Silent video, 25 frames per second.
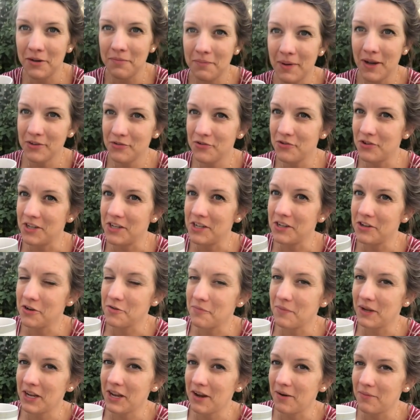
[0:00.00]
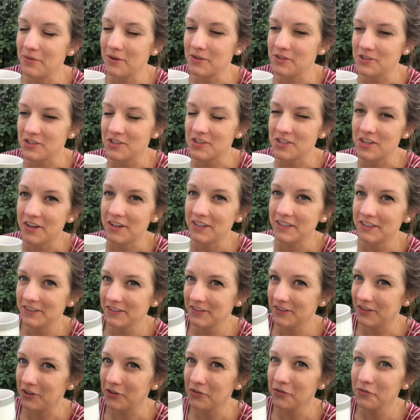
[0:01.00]
battery on my camera just died
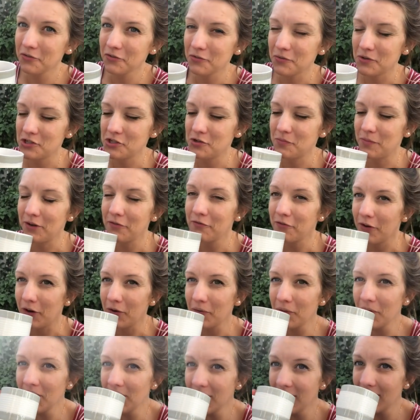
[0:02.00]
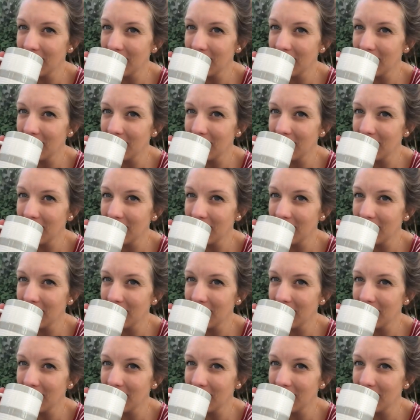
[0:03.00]
so switched to my phone.